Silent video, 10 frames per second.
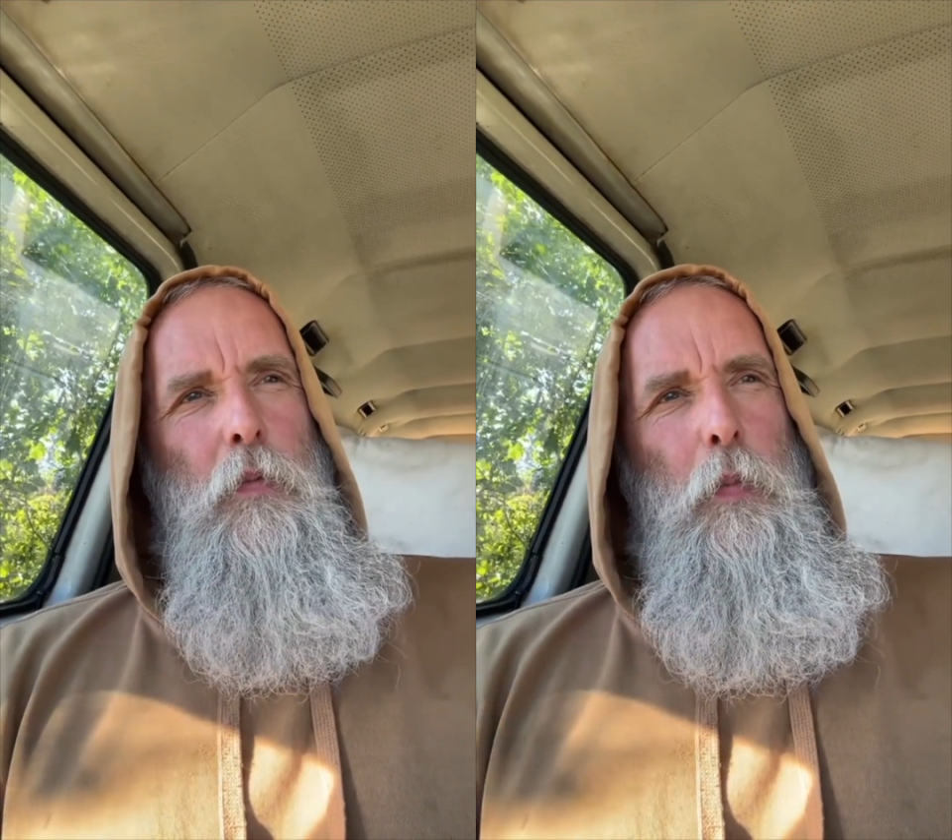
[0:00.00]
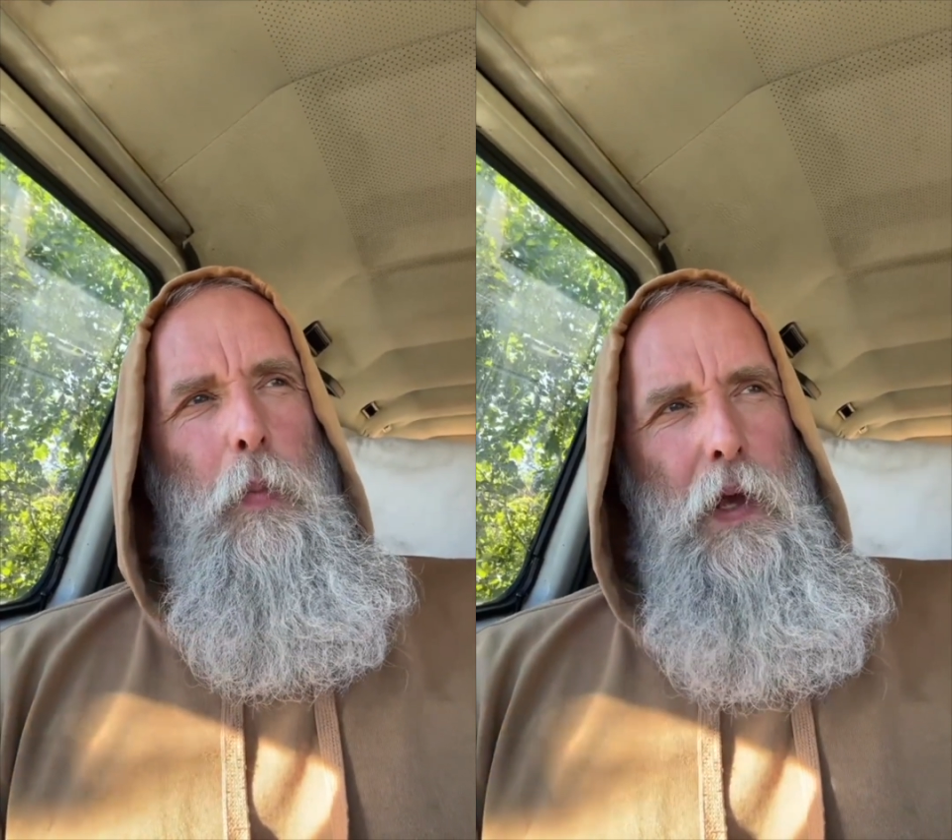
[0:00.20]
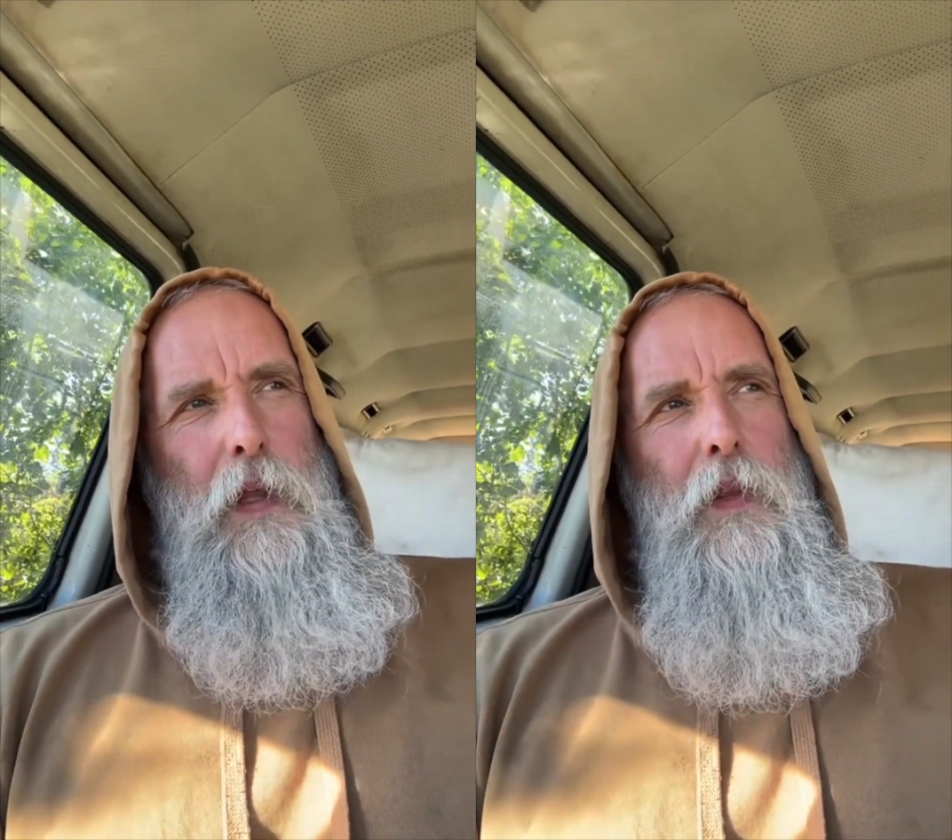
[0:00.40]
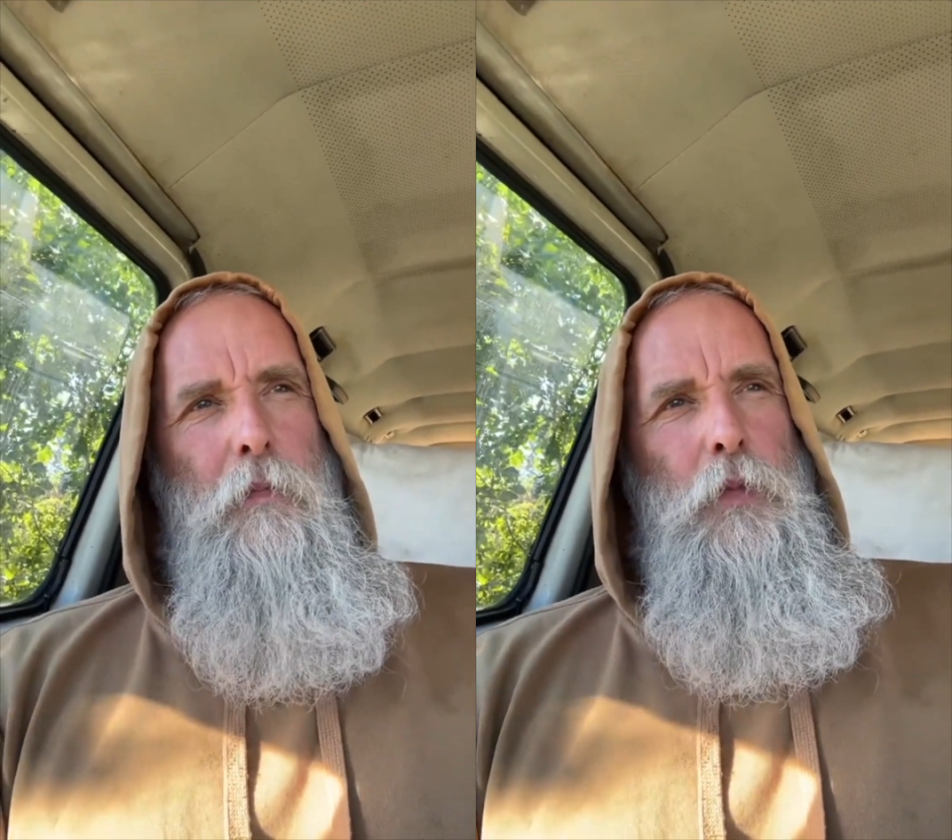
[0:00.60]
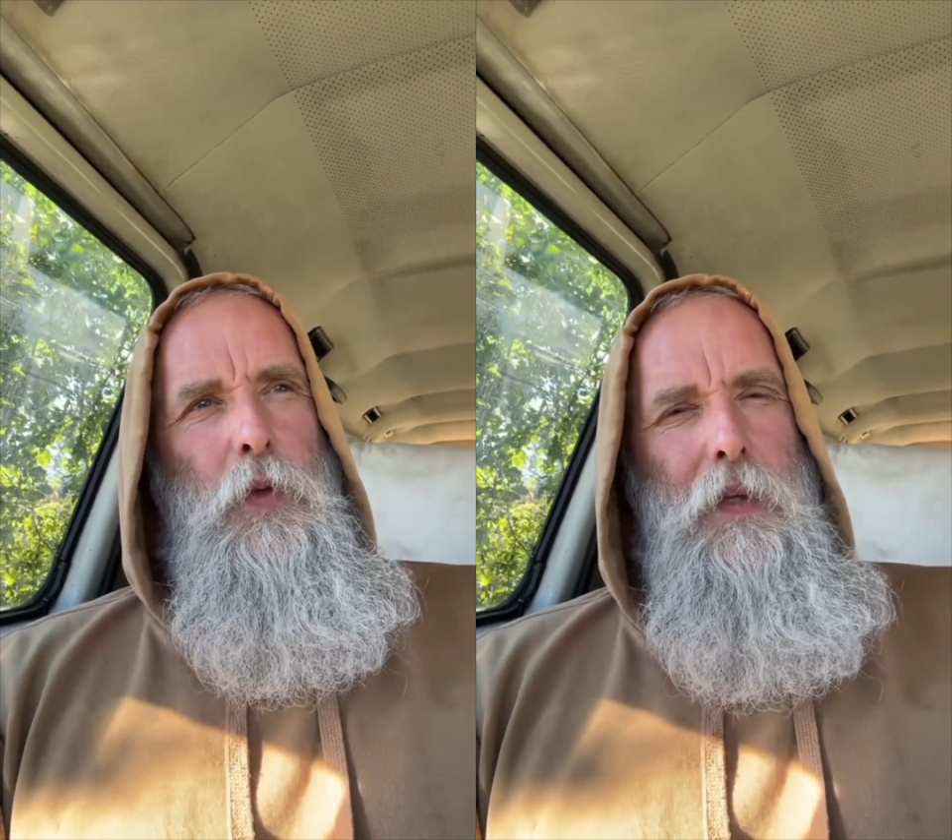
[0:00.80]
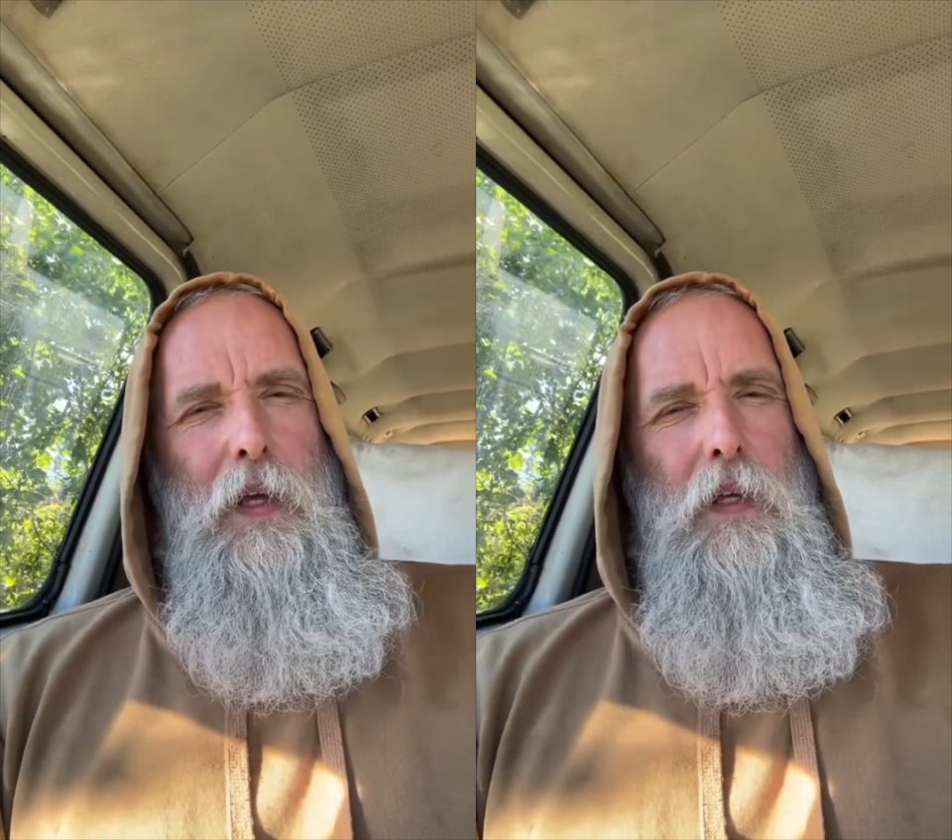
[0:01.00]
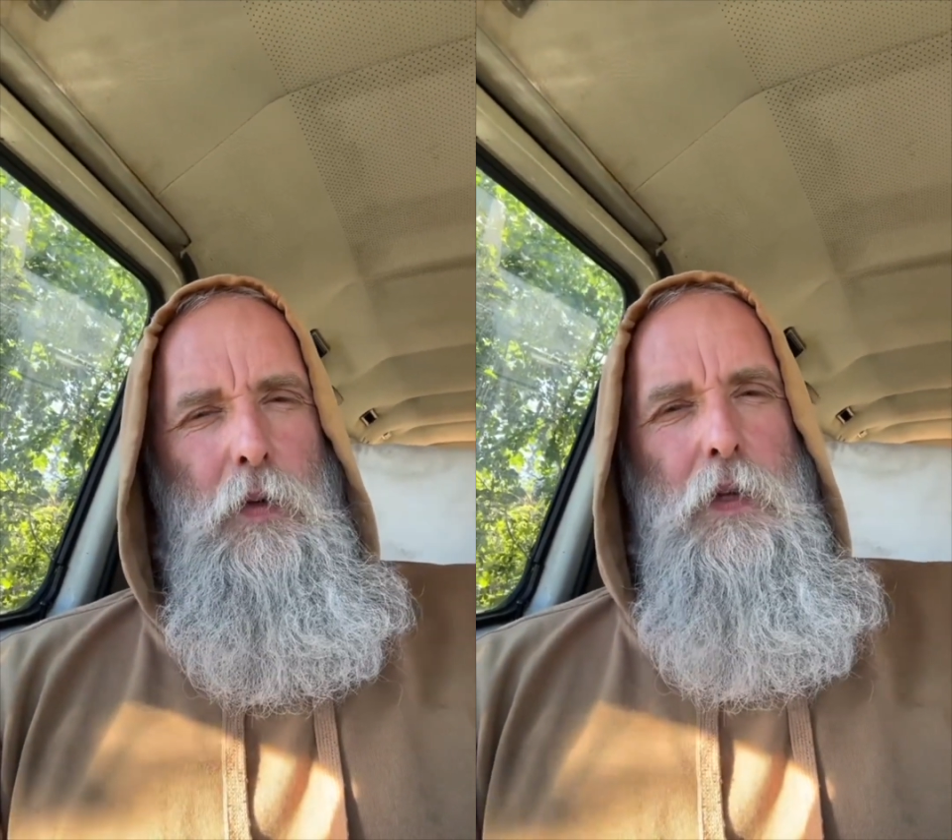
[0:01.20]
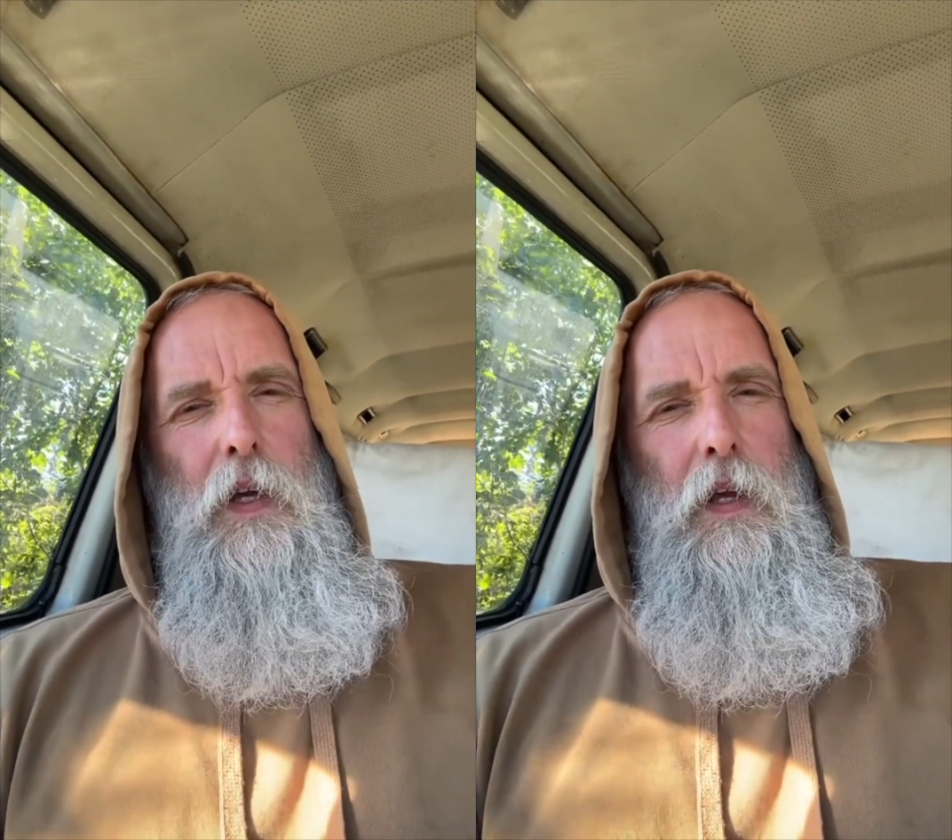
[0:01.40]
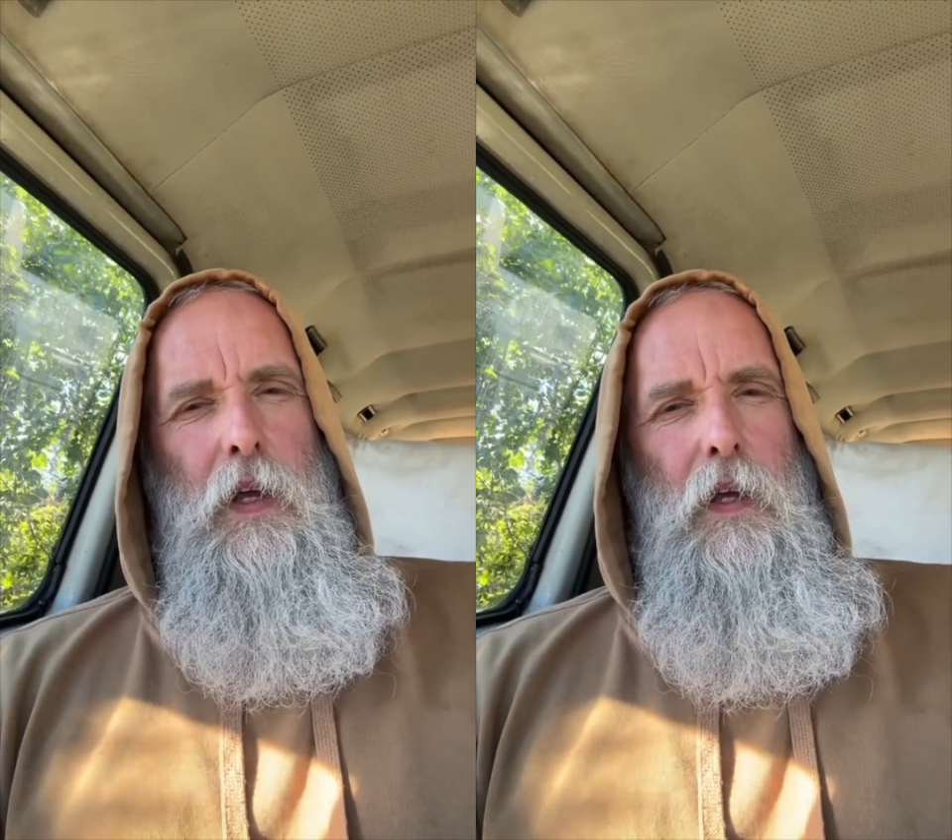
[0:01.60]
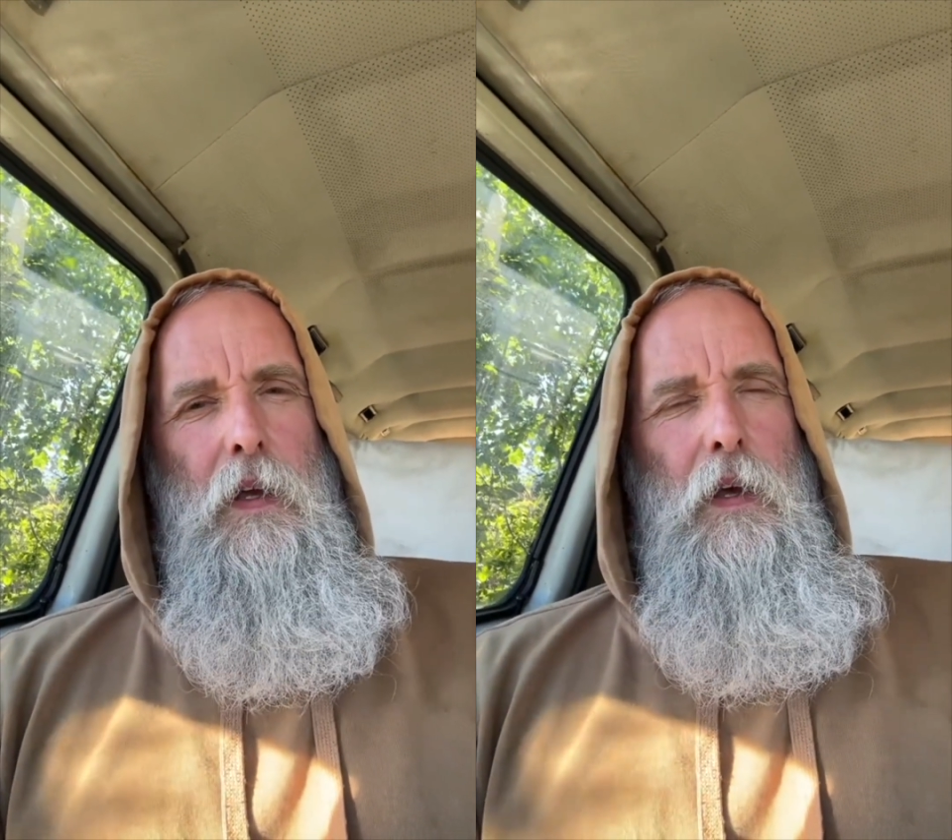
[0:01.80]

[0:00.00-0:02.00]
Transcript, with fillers: pay them to take your DNA